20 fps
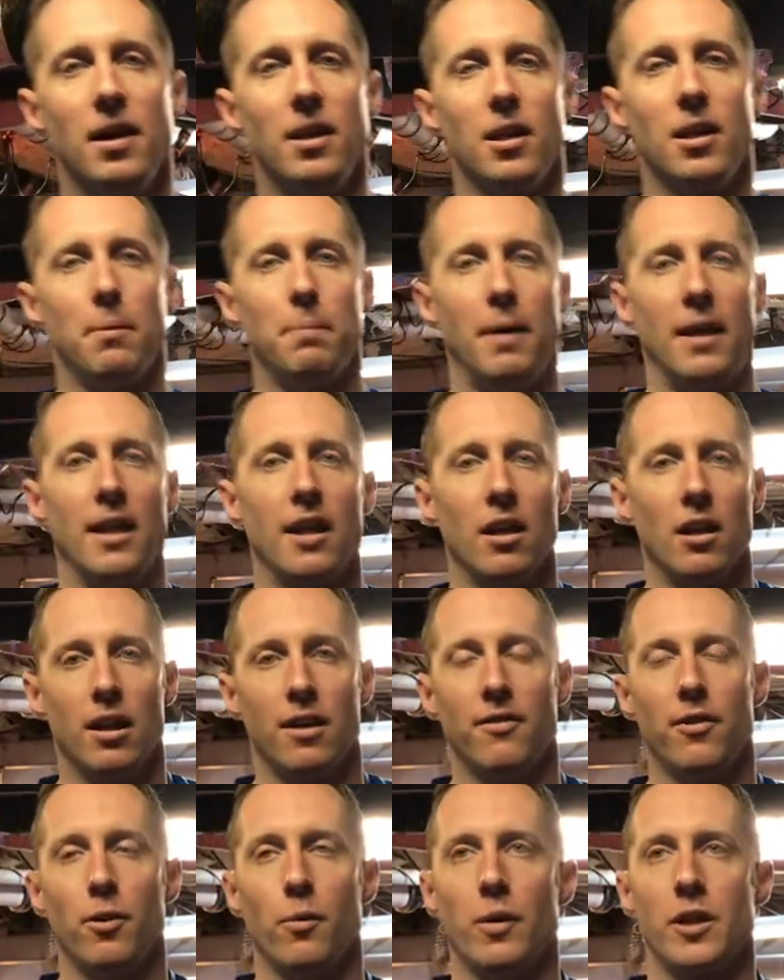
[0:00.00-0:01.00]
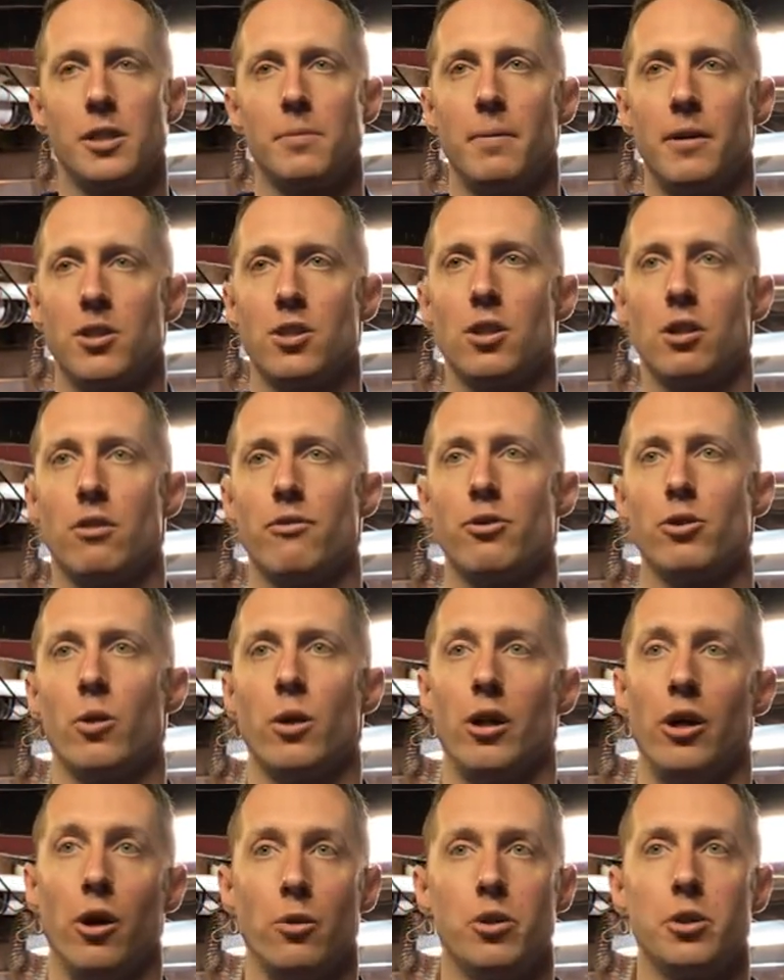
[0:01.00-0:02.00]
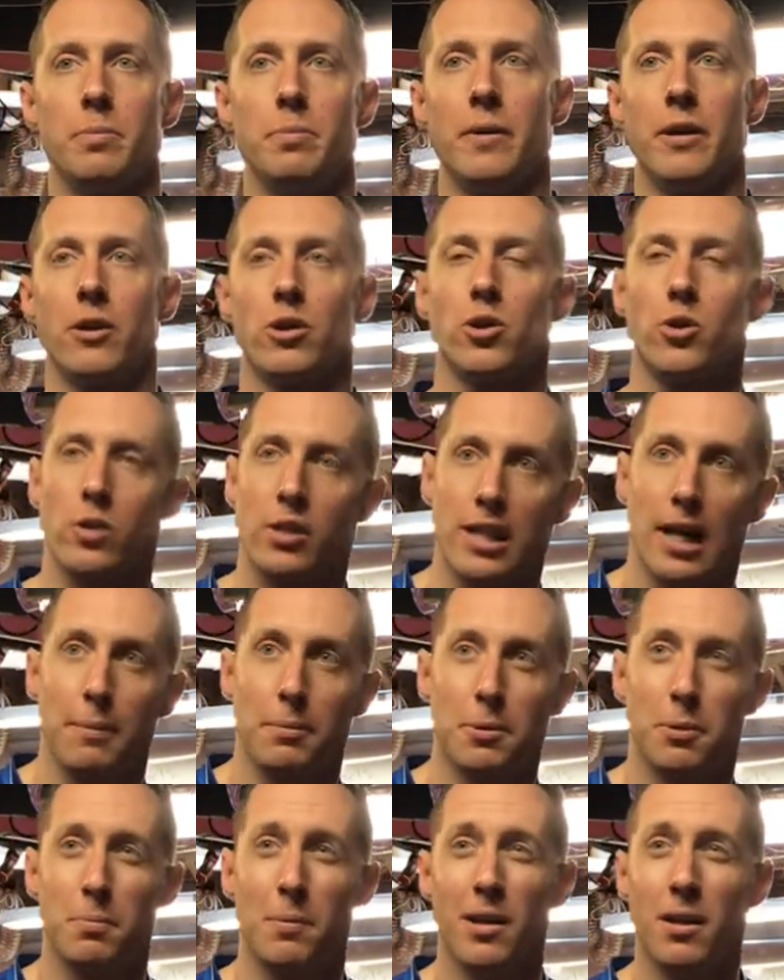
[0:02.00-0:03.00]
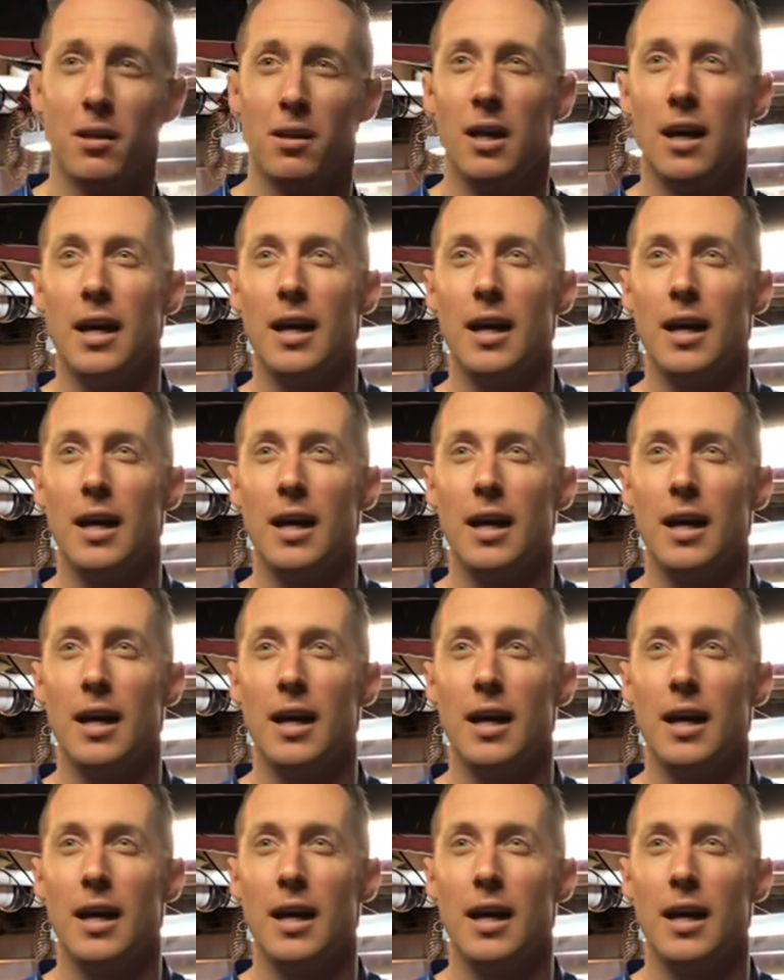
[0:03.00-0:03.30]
Depending on if he wants me to serve short no spin or short top spin,